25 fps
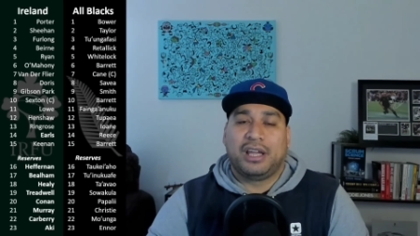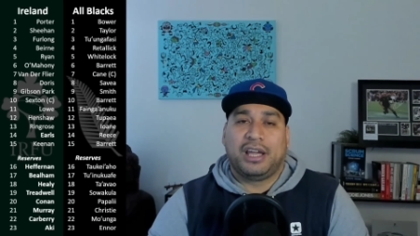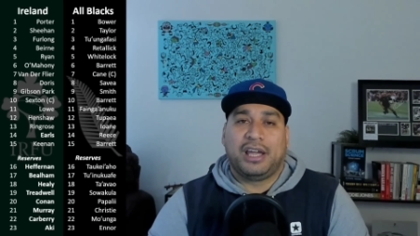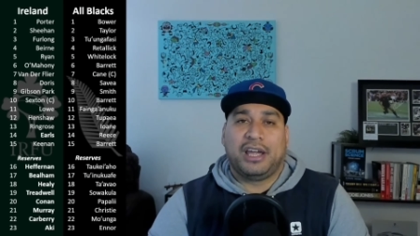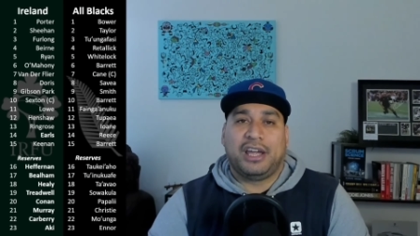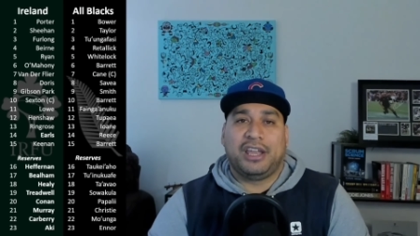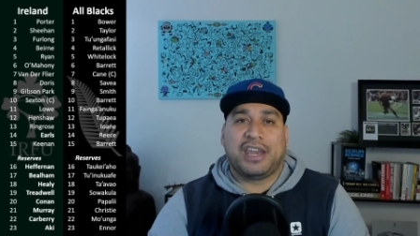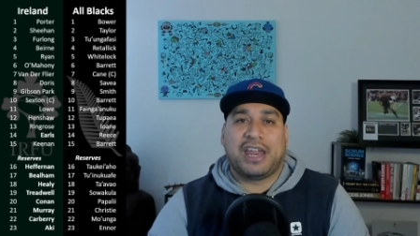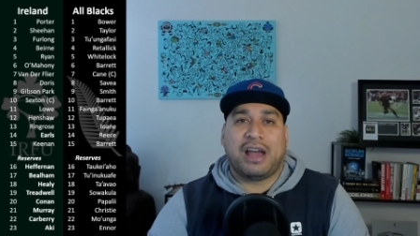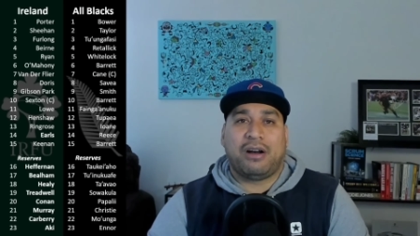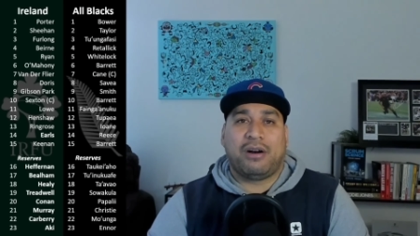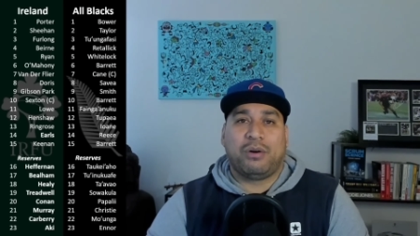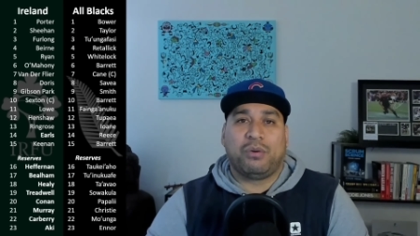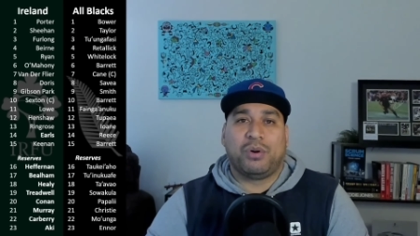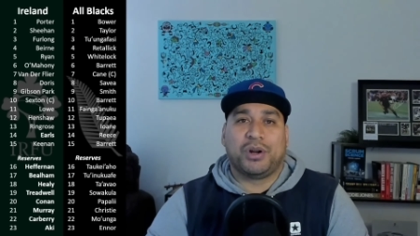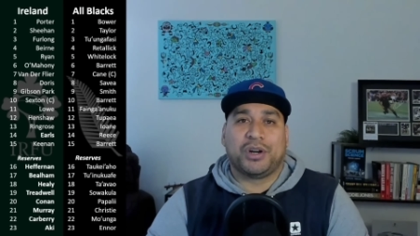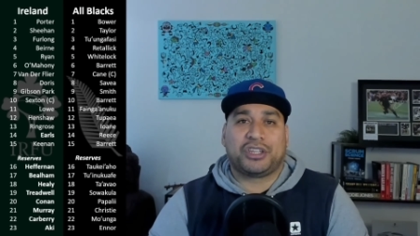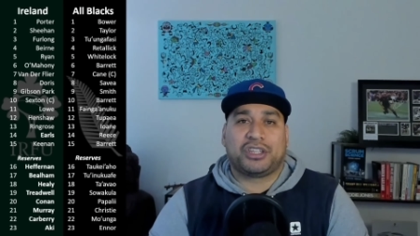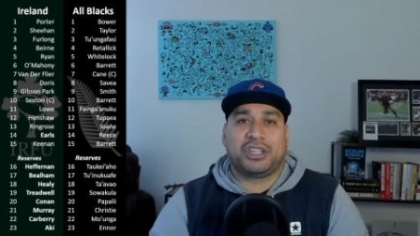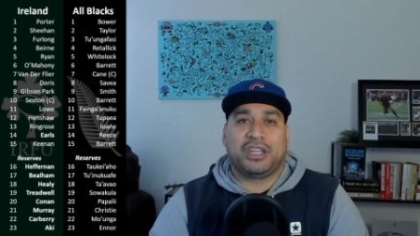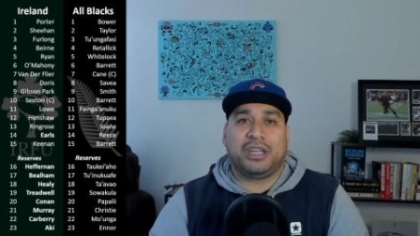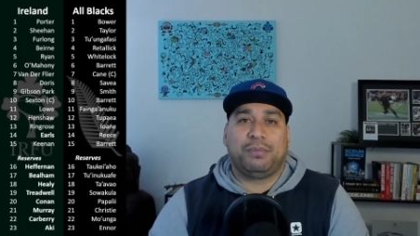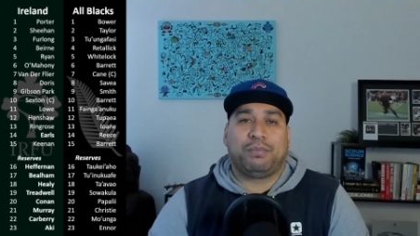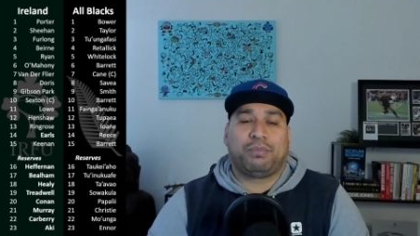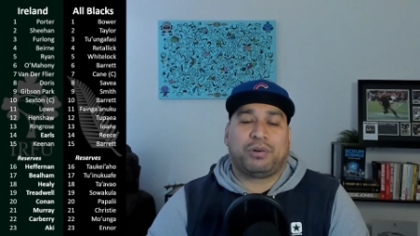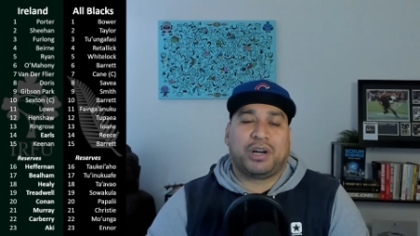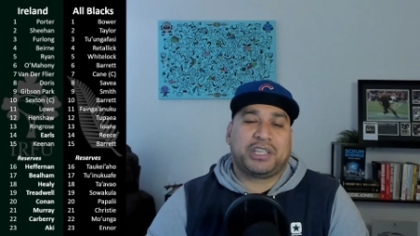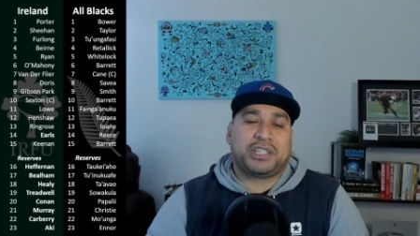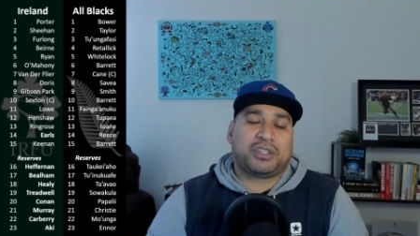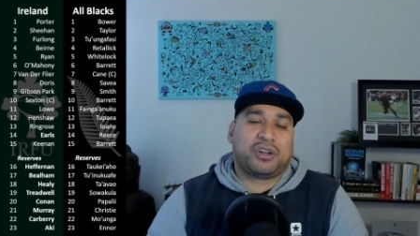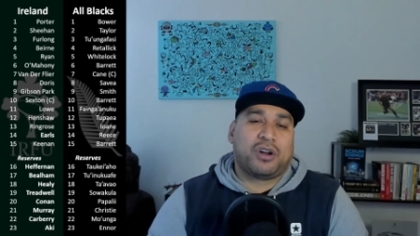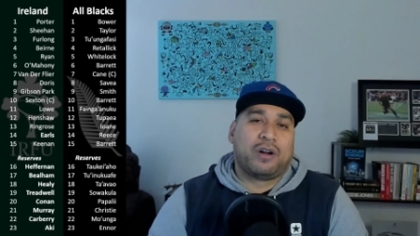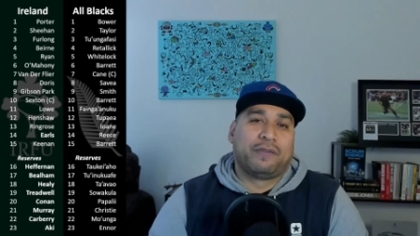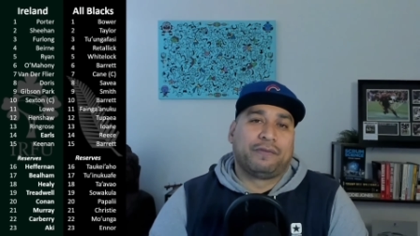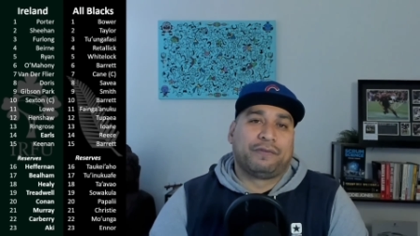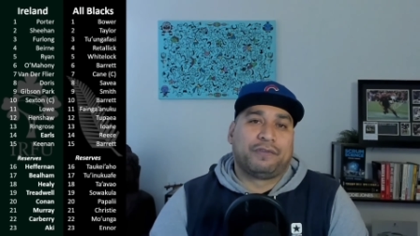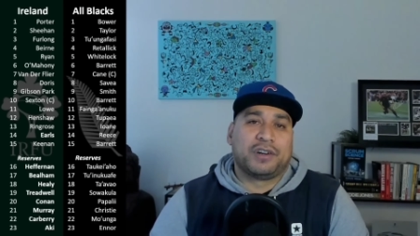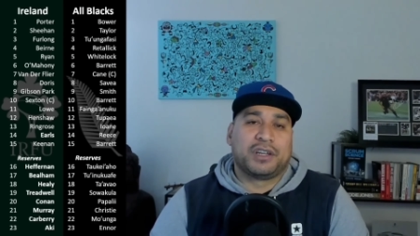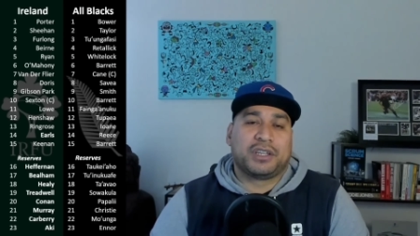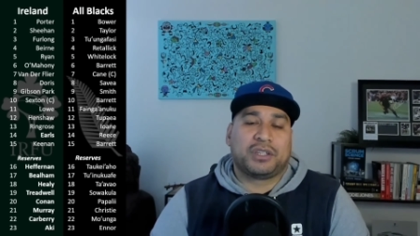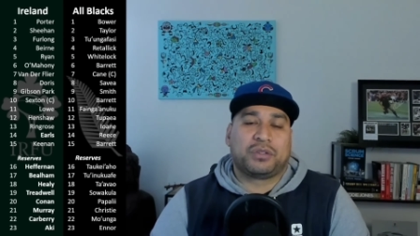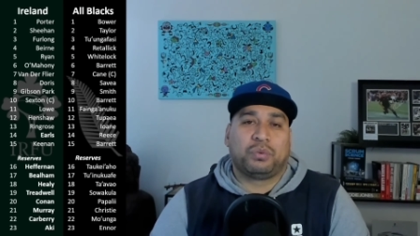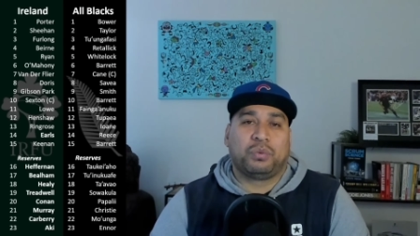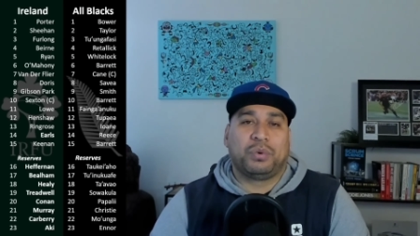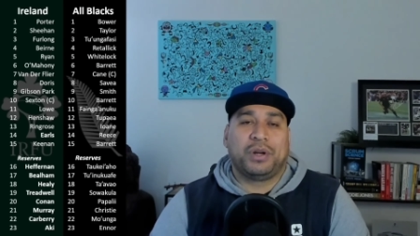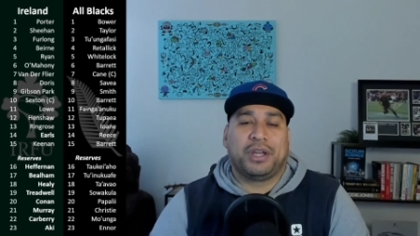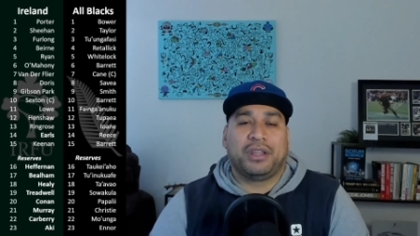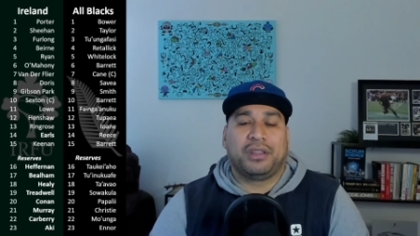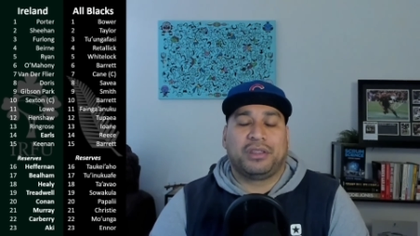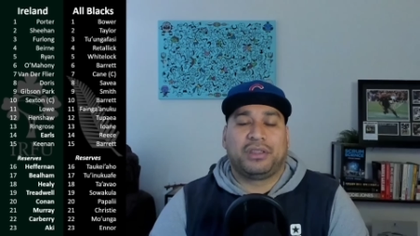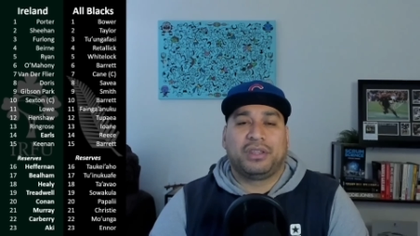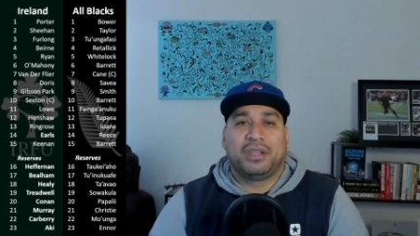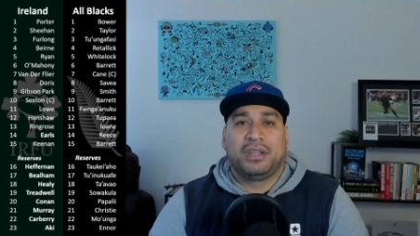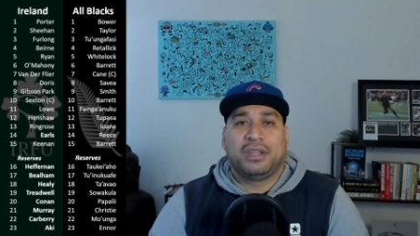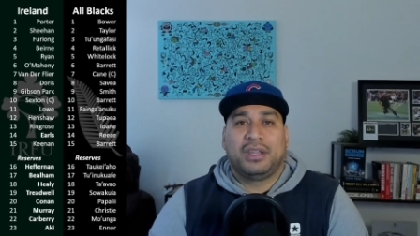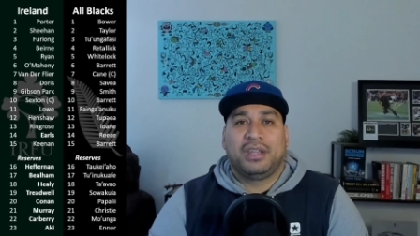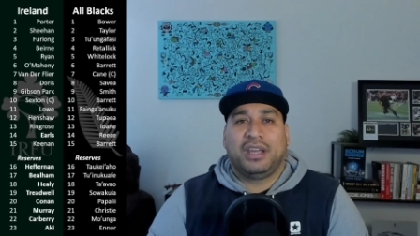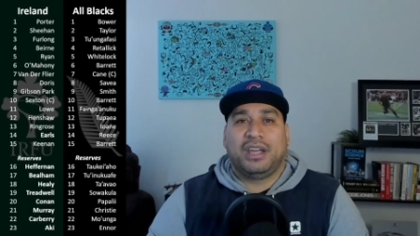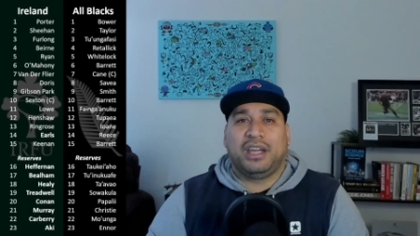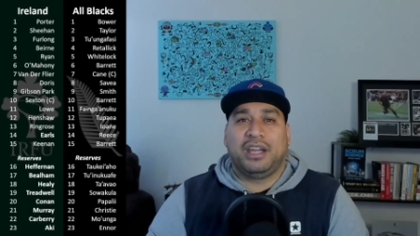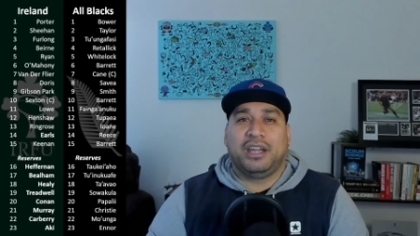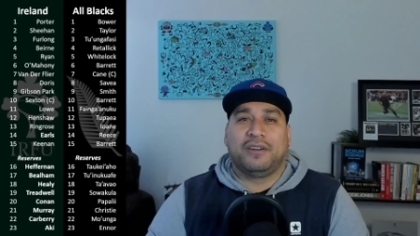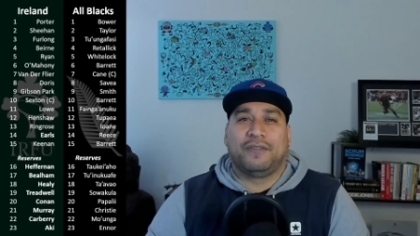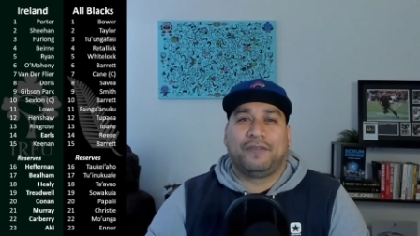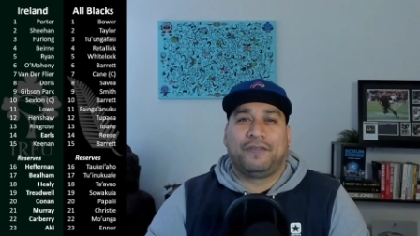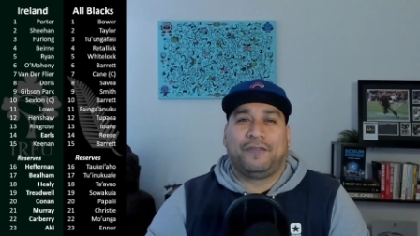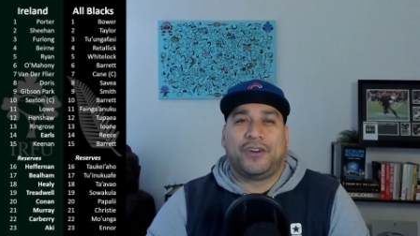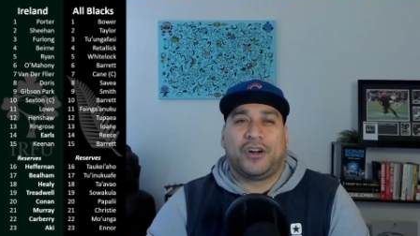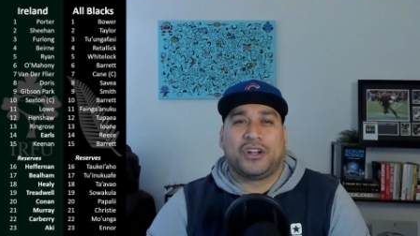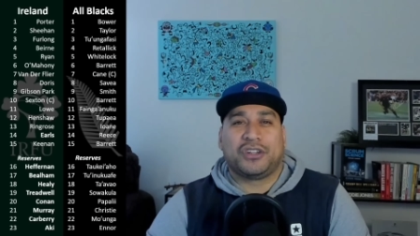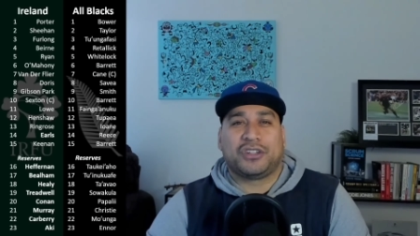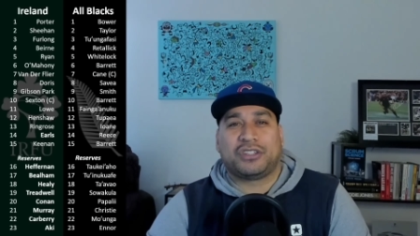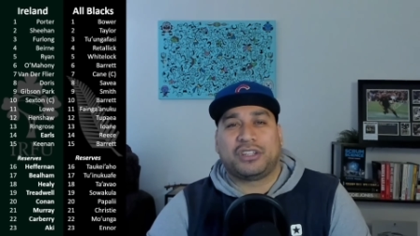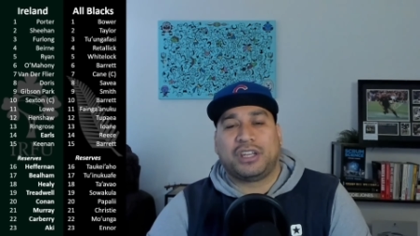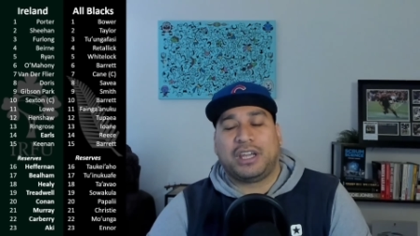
Now, I watched the press conference with Ian Foster.